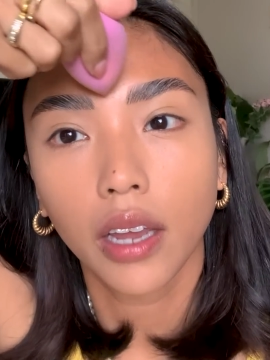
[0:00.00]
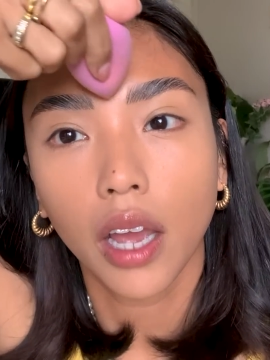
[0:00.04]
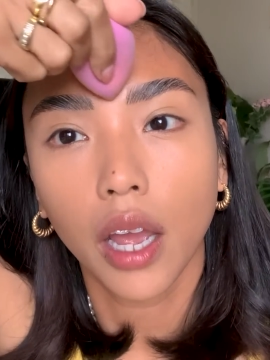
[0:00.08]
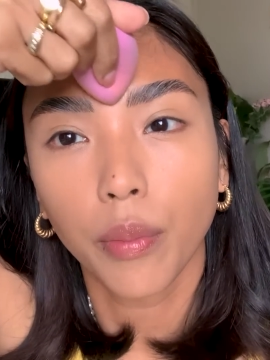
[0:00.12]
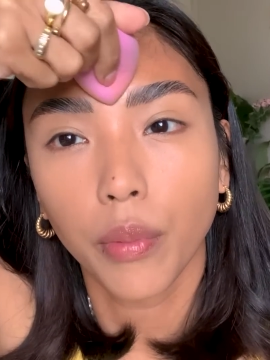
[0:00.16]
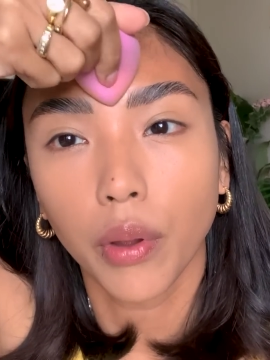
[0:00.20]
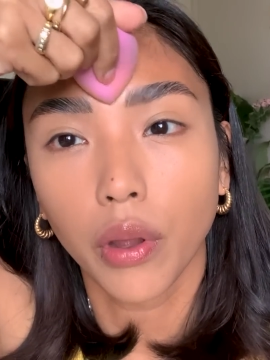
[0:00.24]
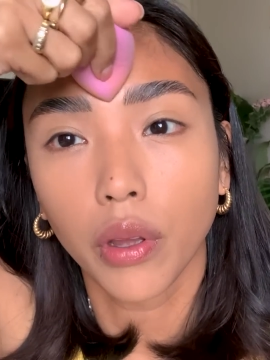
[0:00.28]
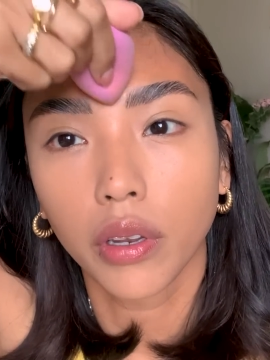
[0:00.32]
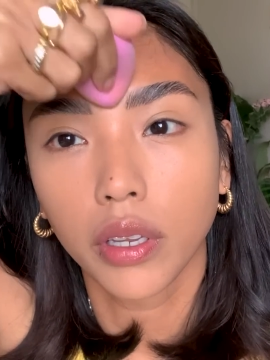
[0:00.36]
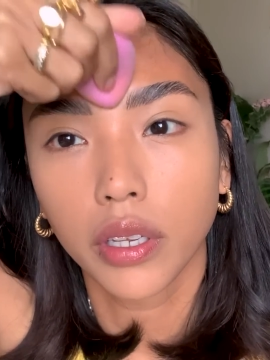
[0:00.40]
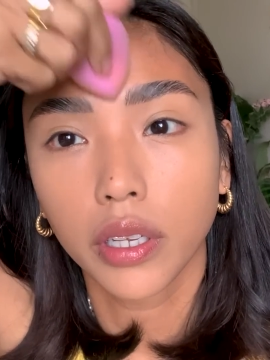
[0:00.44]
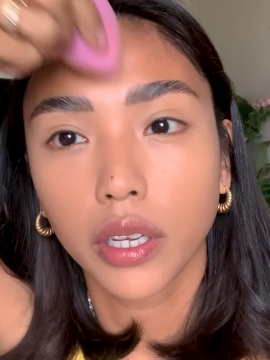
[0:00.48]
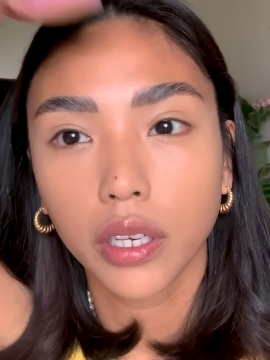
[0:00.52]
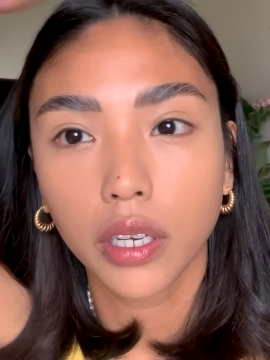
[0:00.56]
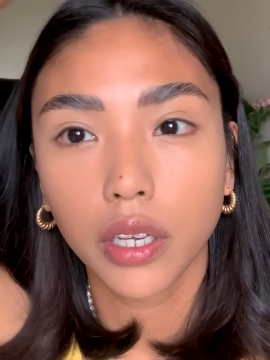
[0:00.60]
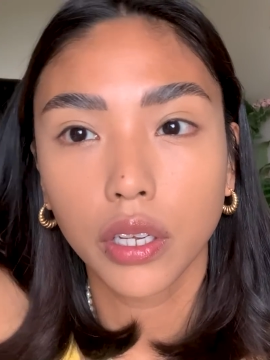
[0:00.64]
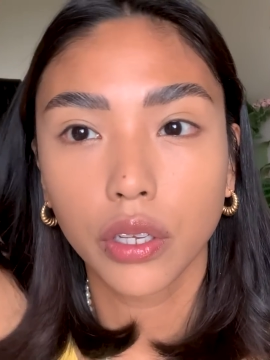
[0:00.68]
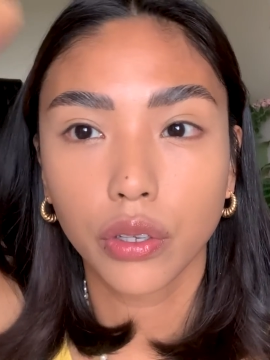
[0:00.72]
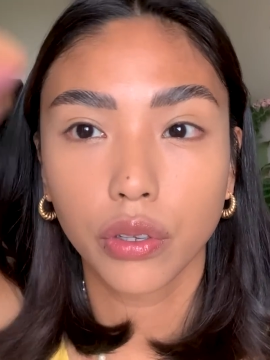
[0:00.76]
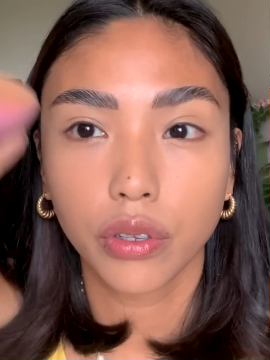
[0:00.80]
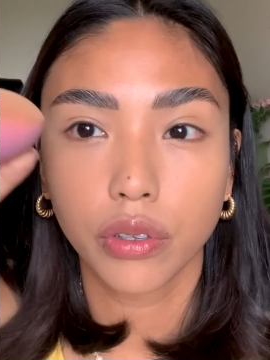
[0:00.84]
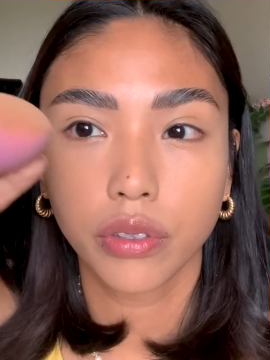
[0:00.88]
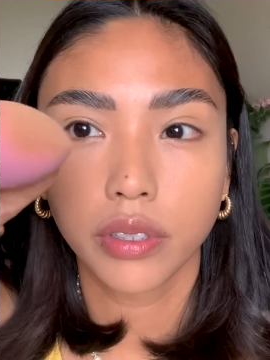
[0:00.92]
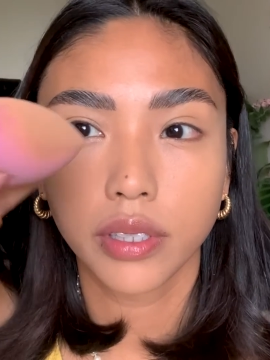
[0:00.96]
I'm only going
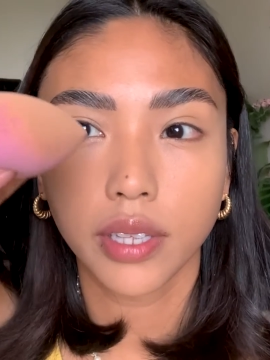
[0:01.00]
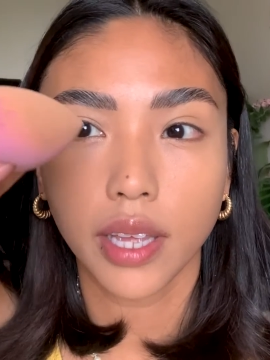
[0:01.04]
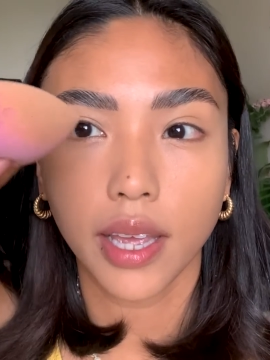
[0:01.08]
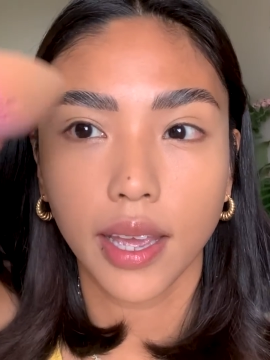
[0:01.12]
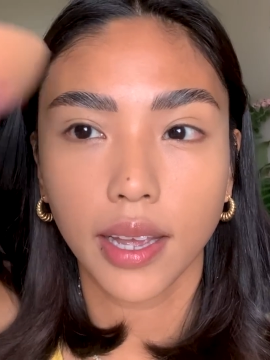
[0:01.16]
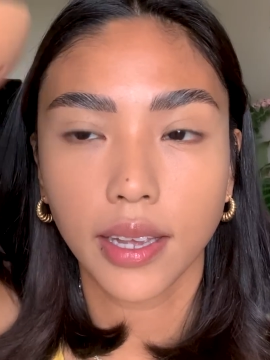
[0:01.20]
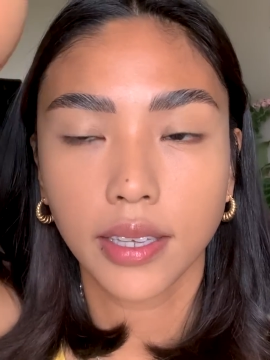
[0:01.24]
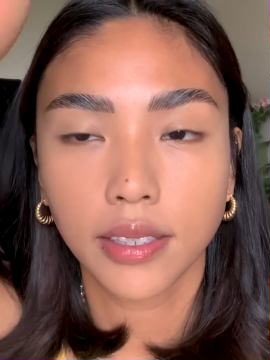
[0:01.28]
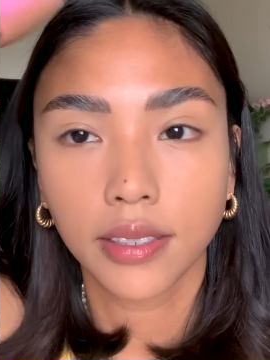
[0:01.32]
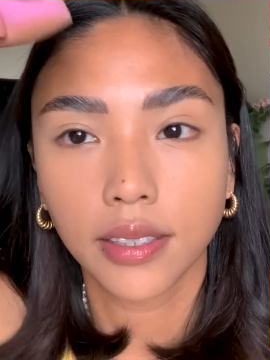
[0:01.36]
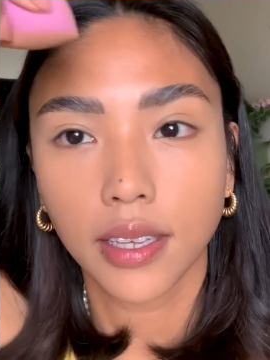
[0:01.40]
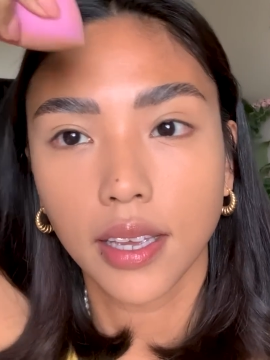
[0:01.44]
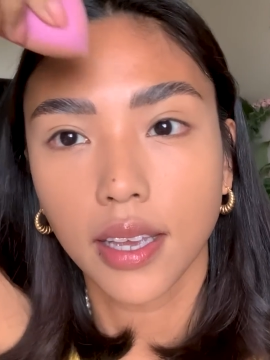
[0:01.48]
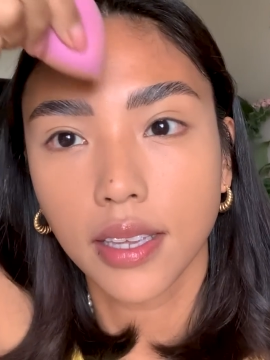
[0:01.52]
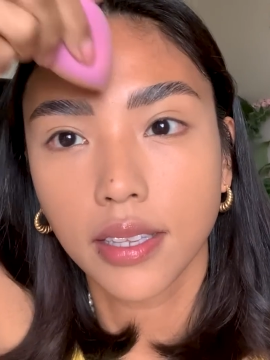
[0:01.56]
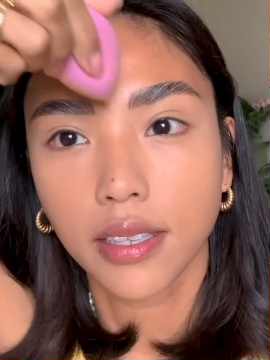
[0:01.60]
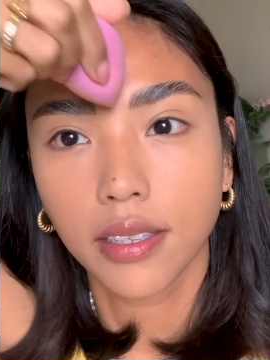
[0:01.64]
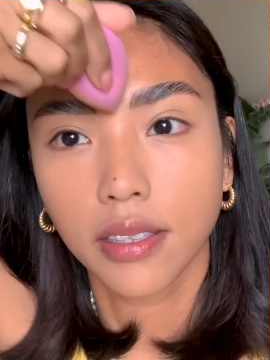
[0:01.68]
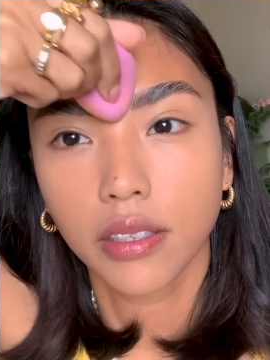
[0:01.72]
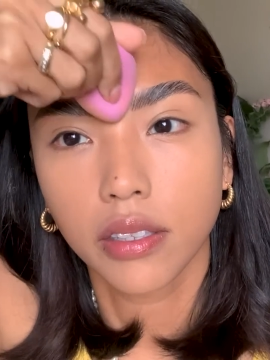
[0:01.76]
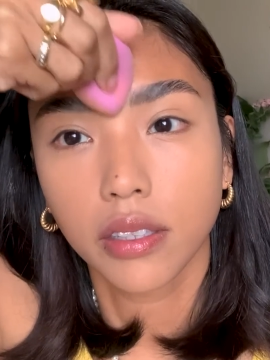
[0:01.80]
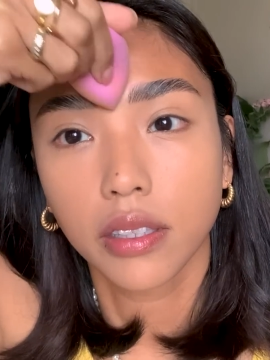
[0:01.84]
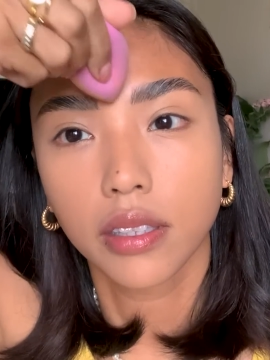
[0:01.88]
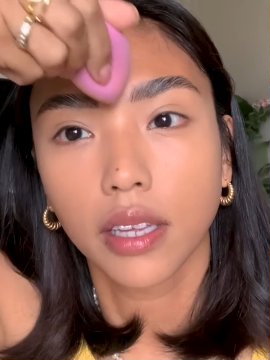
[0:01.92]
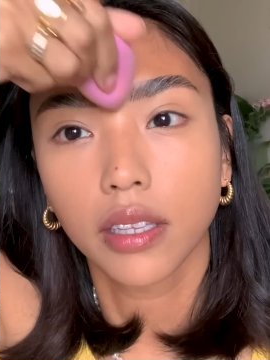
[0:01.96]
to use the
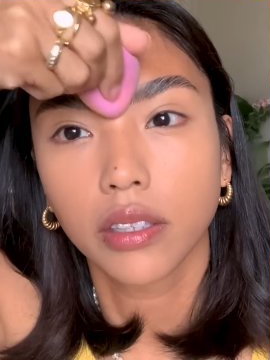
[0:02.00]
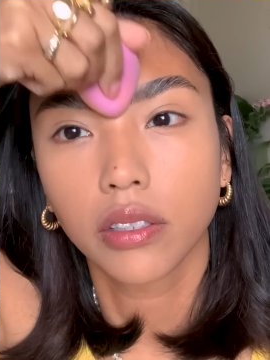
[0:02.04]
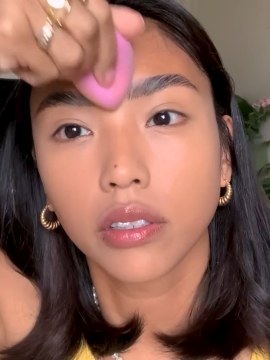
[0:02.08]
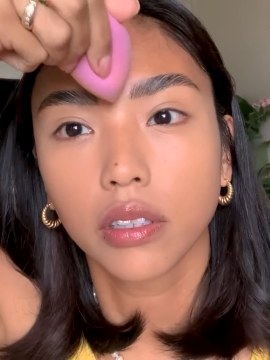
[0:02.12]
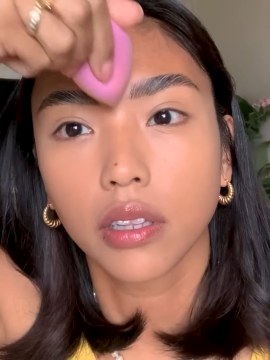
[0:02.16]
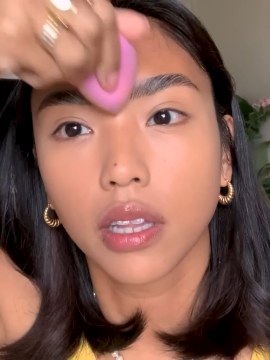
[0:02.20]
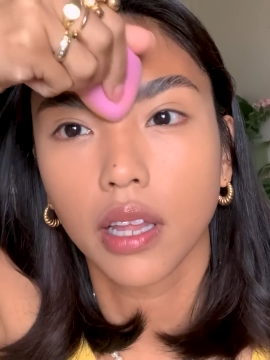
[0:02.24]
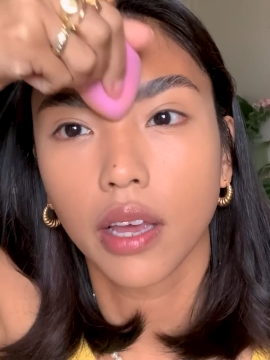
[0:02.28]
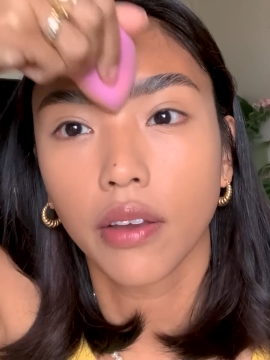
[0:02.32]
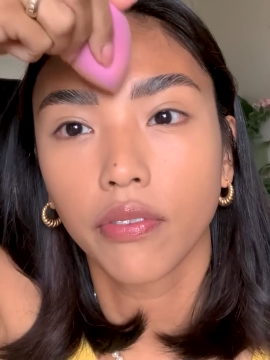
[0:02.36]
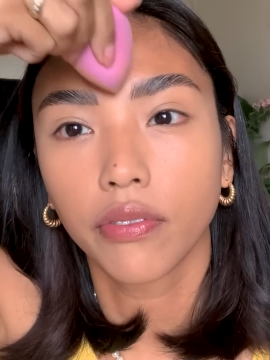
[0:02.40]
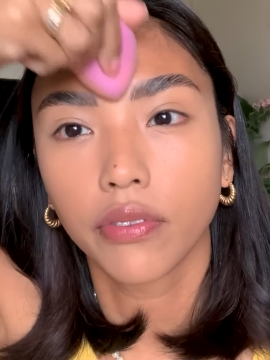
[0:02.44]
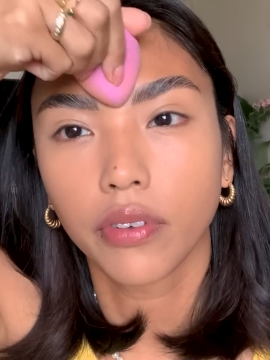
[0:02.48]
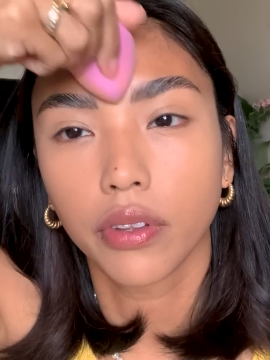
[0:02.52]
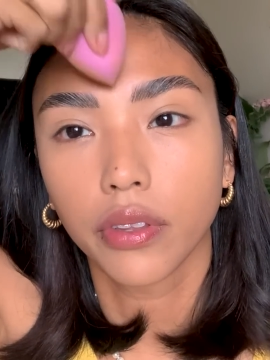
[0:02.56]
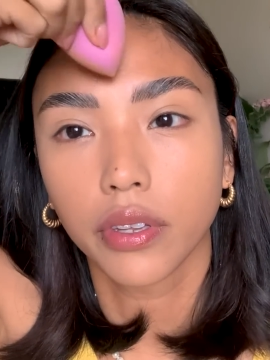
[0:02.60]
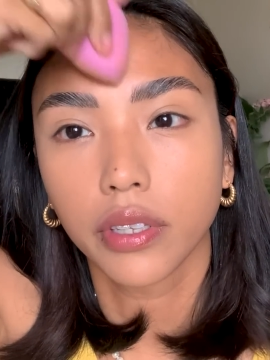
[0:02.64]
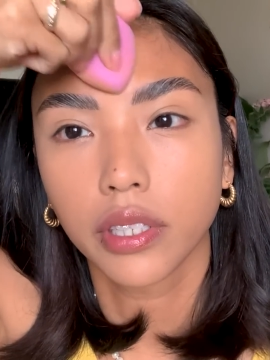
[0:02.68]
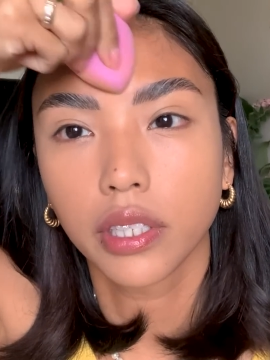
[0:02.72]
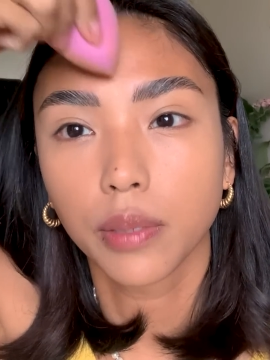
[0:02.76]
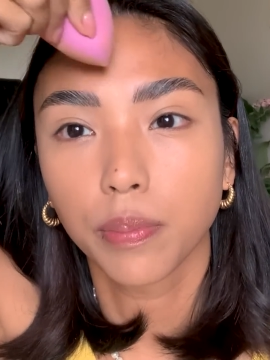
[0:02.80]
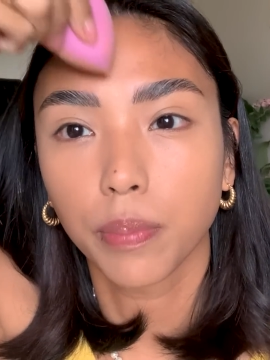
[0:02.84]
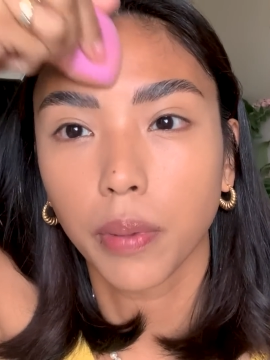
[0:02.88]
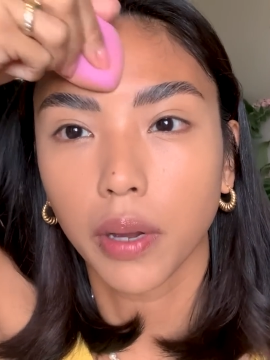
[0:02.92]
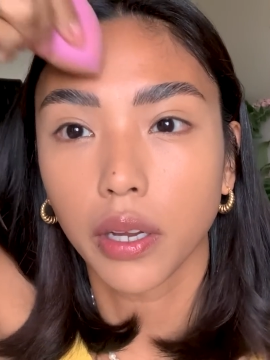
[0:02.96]
excess that's left on the
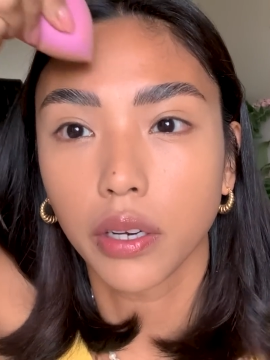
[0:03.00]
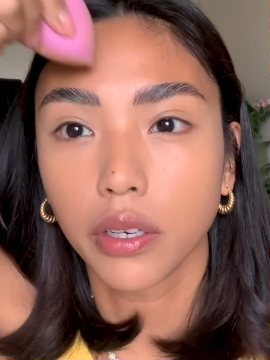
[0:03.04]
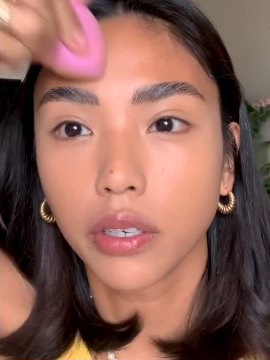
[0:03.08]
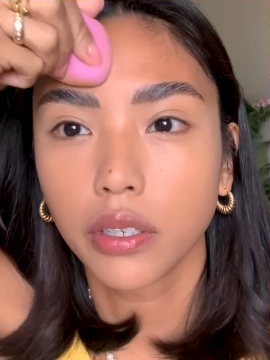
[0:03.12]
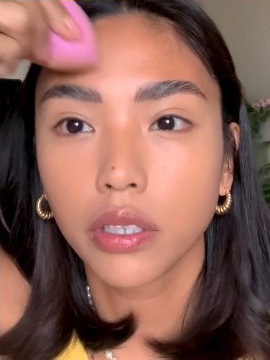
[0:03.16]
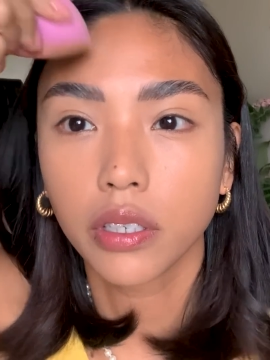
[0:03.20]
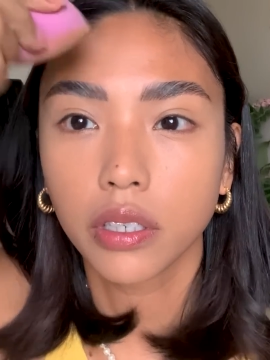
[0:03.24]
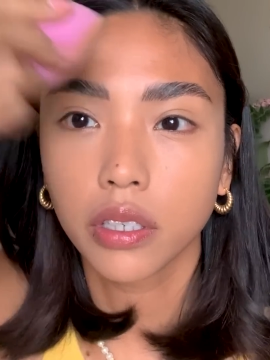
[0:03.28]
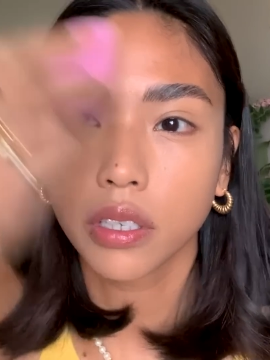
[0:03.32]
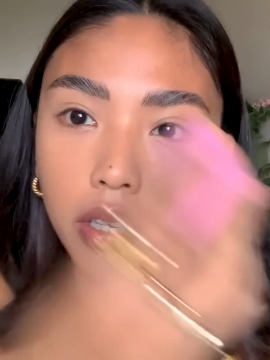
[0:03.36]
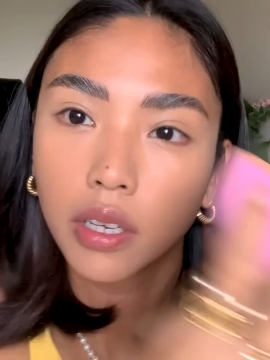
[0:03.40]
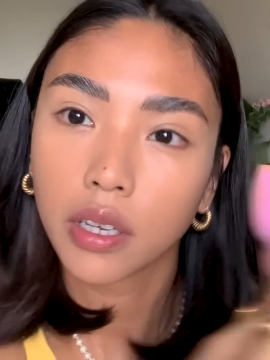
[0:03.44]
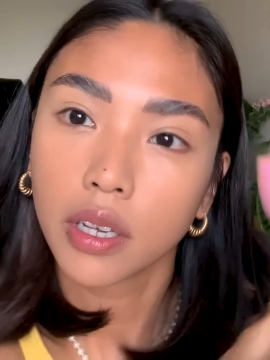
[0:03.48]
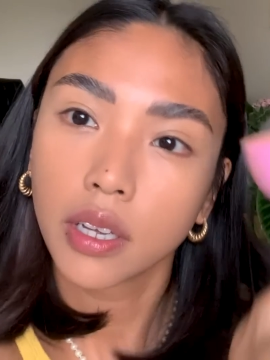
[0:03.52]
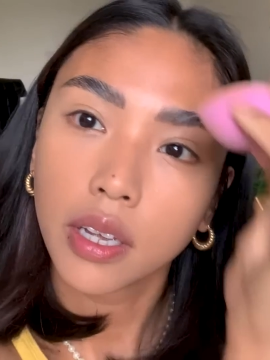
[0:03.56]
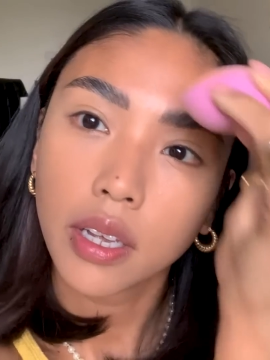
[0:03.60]
sponge